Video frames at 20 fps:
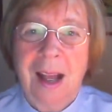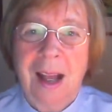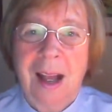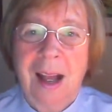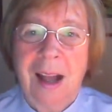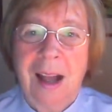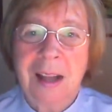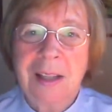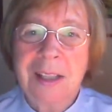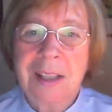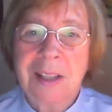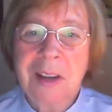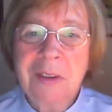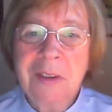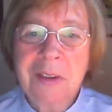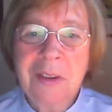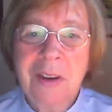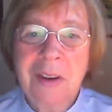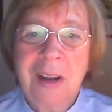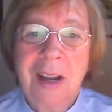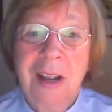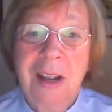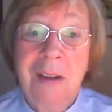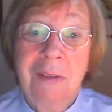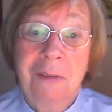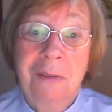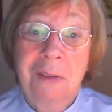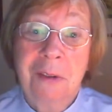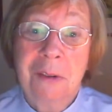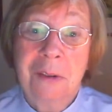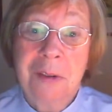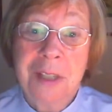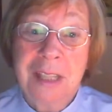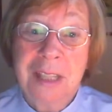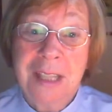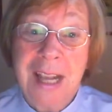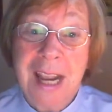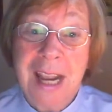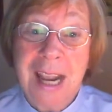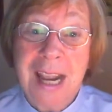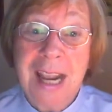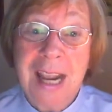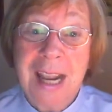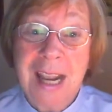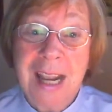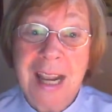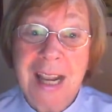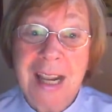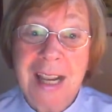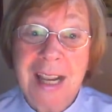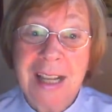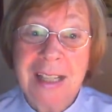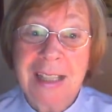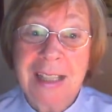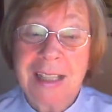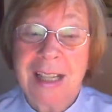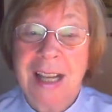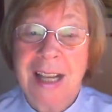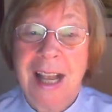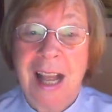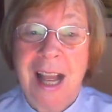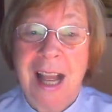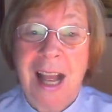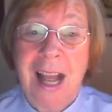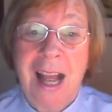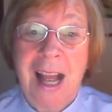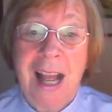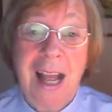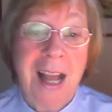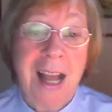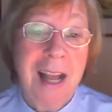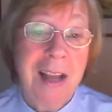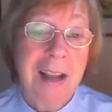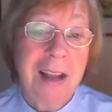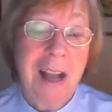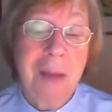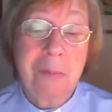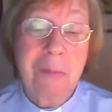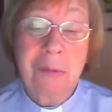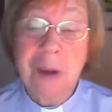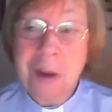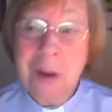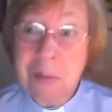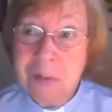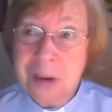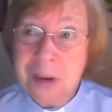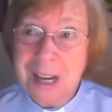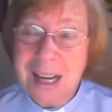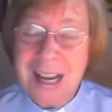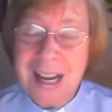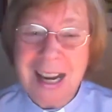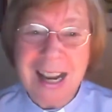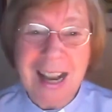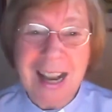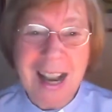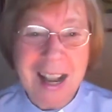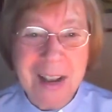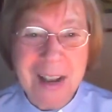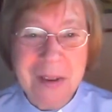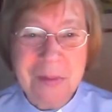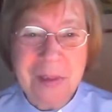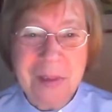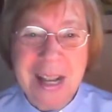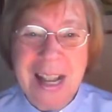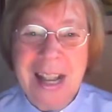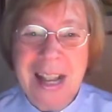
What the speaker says: Our song for today is appropriately, I hope,